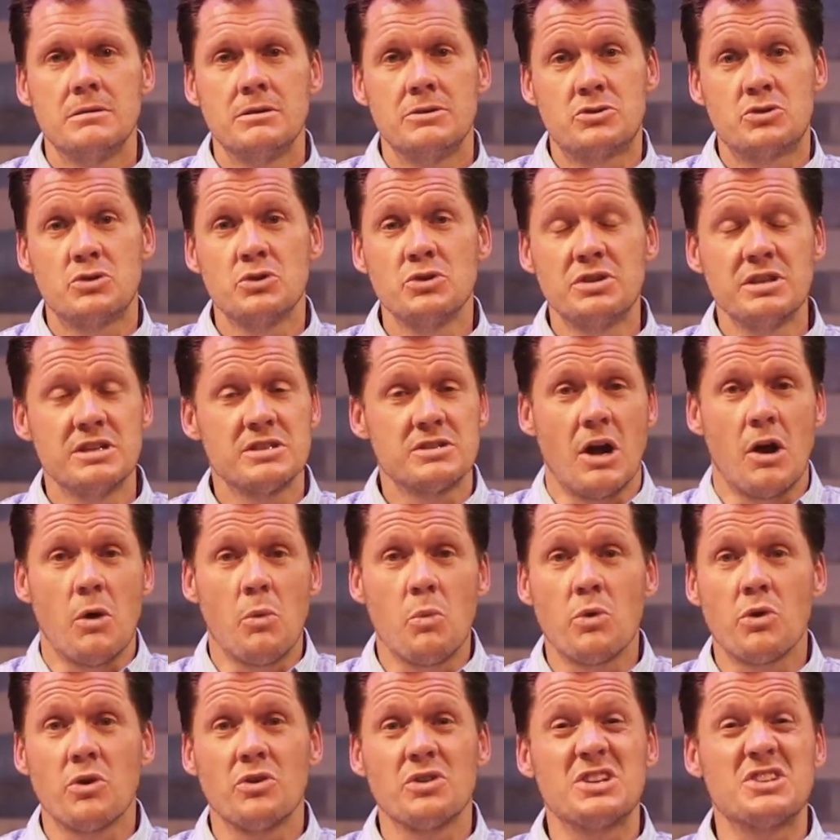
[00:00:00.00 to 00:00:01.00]
The truth is,
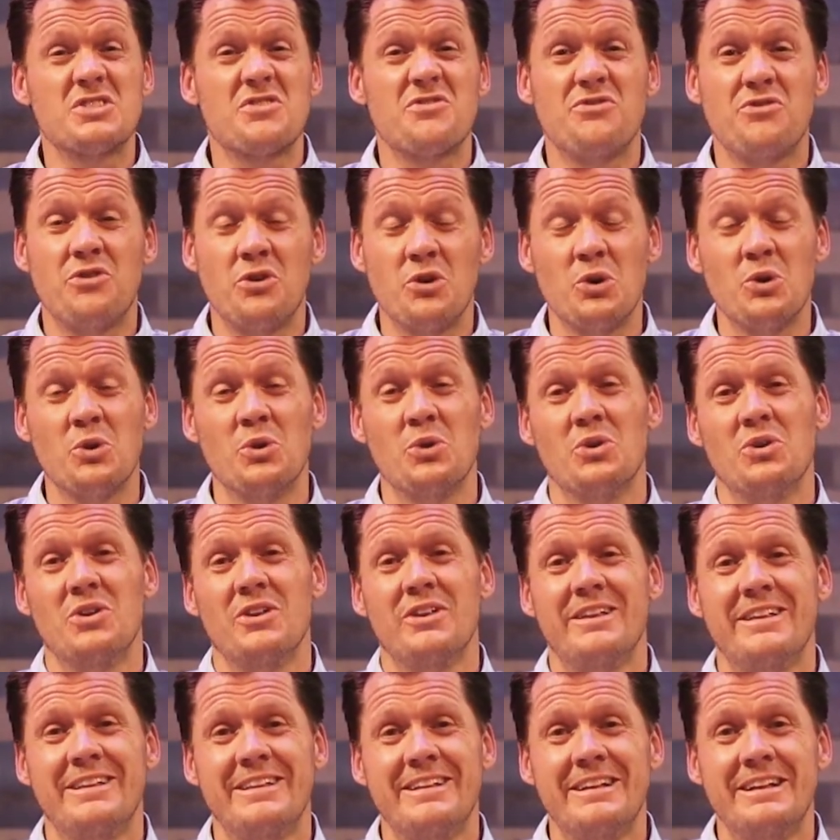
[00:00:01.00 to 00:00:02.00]
our world is
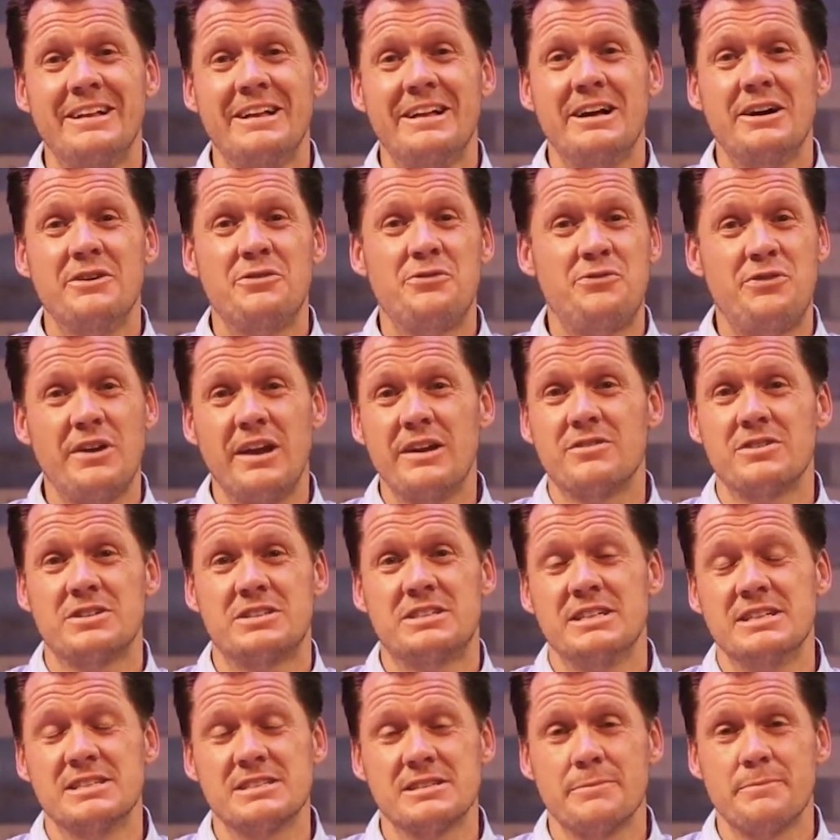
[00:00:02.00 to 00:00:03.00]
full of
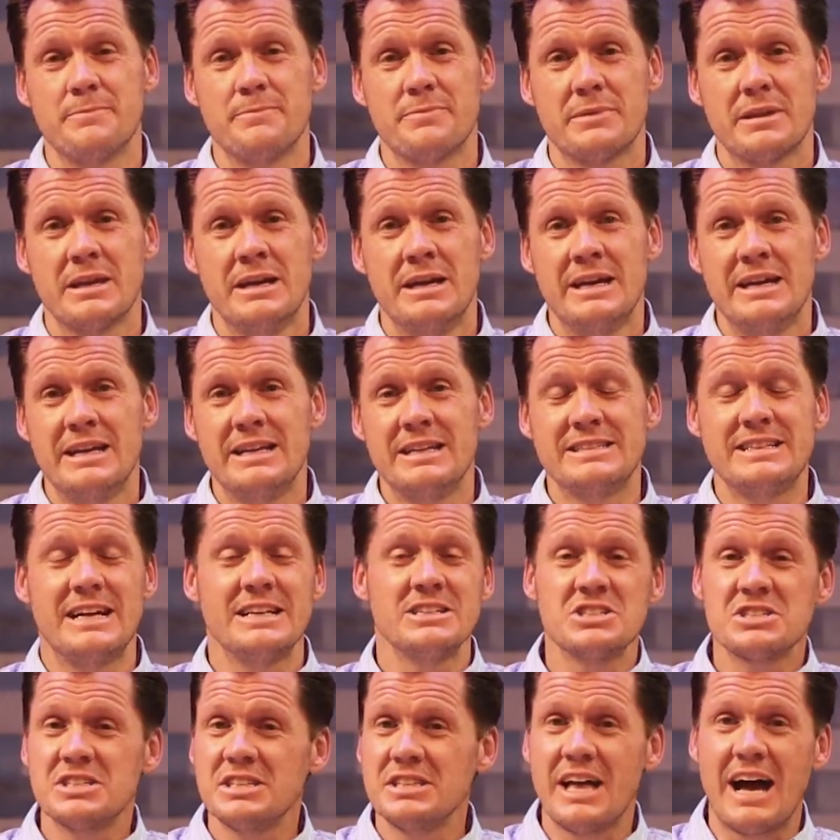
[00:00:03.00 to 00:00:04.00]
favoritism. It's
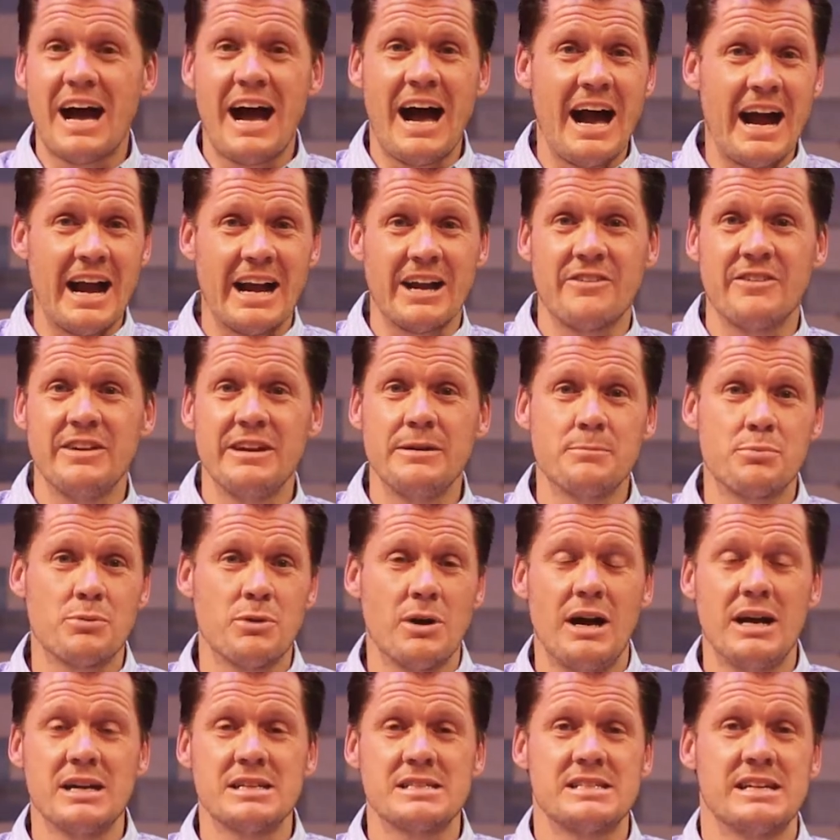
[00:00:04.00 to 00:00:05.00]
not just in the hiring
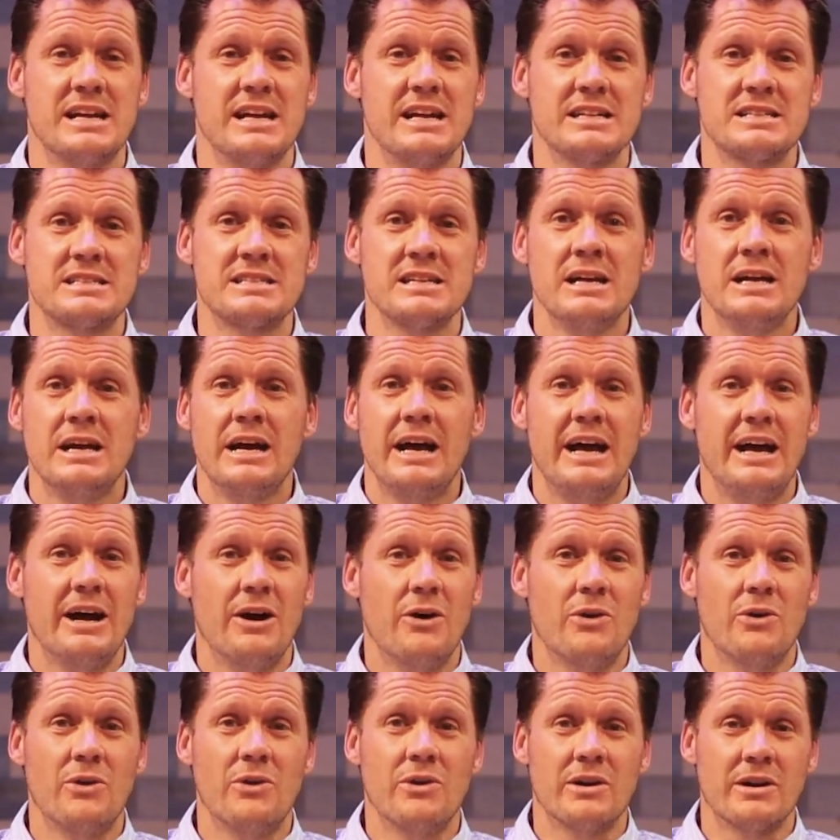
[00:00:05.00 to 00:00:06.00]
process
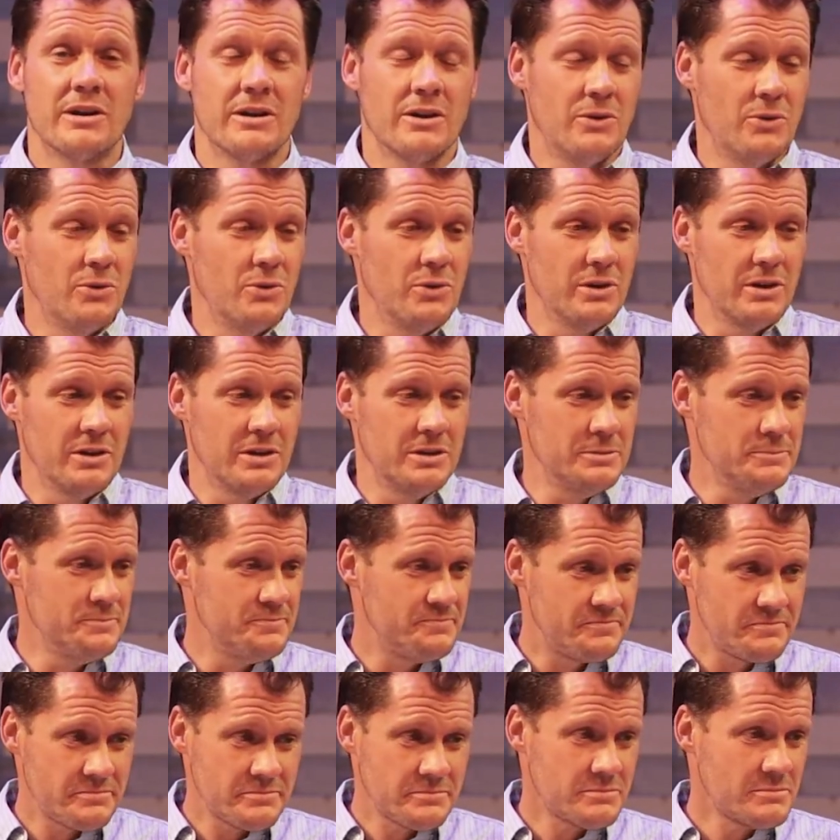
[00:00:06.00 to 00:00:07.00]
or
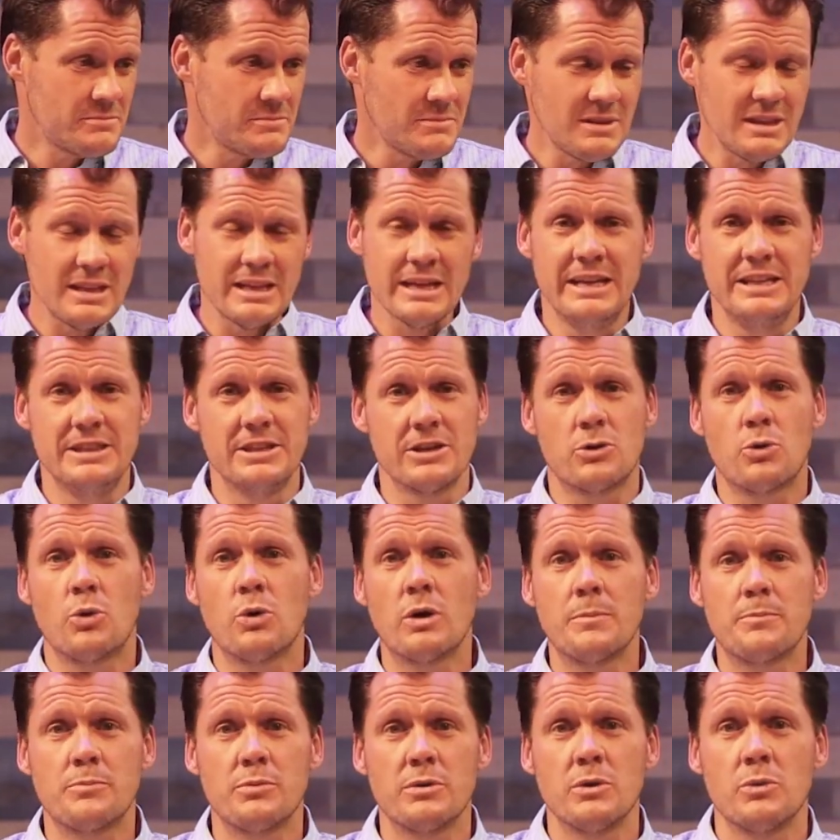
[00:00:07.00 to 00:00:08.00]
in the
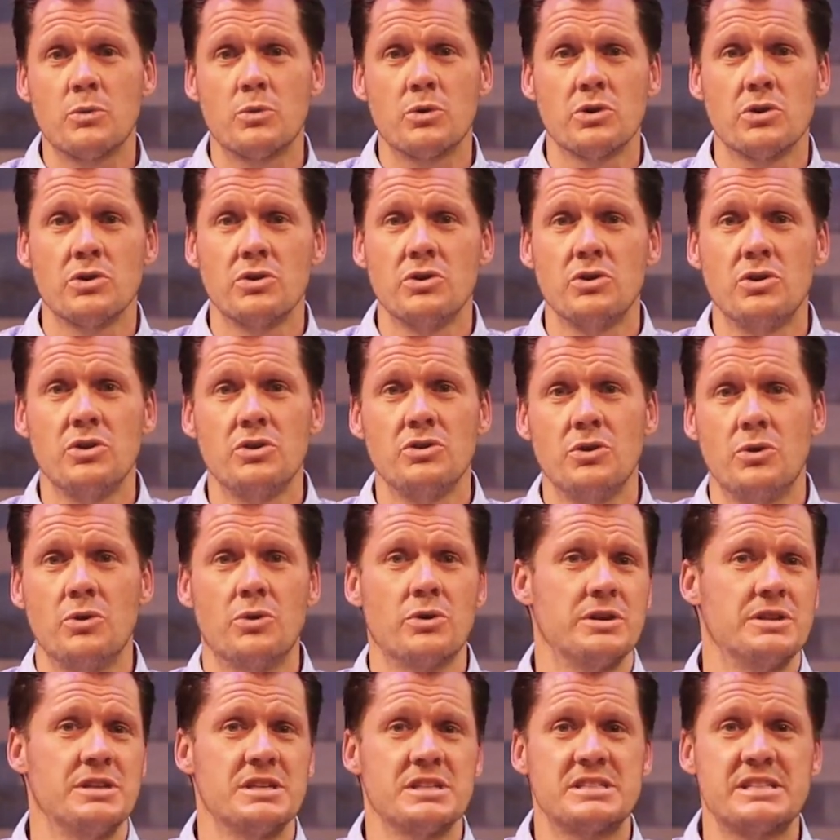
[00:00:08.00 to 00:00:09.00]
corporate world
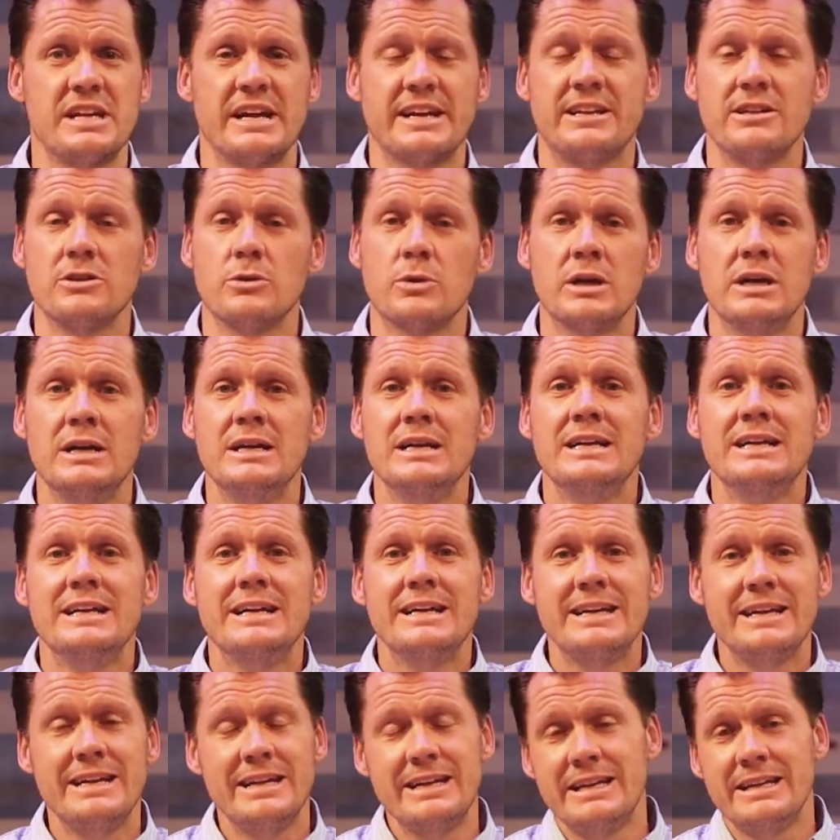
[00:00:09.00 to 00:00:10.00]
or in the secular.
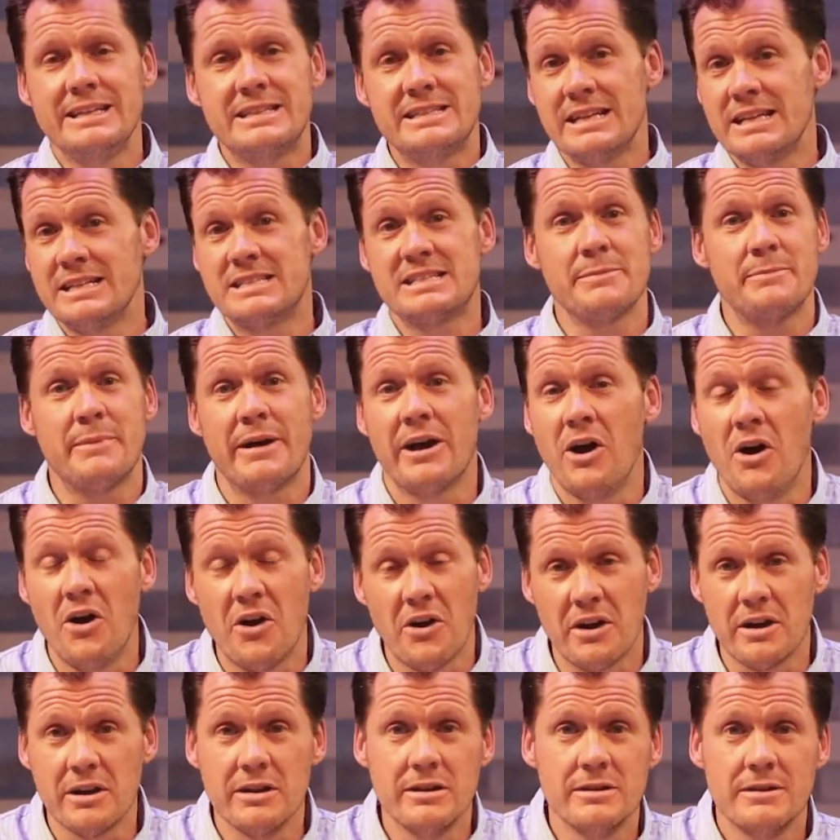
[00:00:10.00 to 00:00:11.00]
It's in my
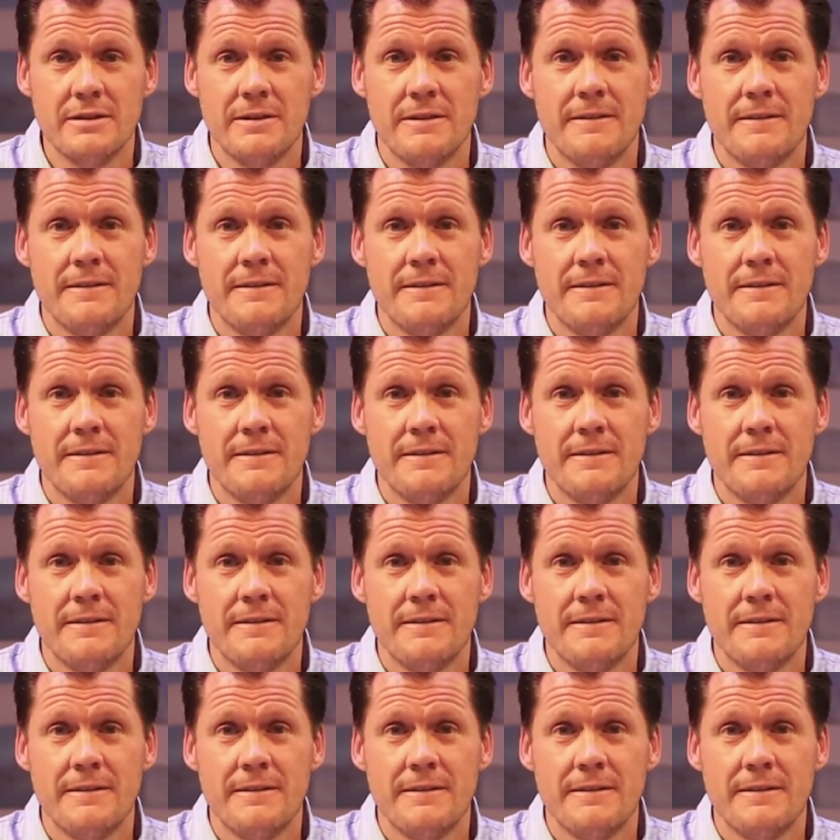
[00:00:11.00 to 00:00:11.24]
heart.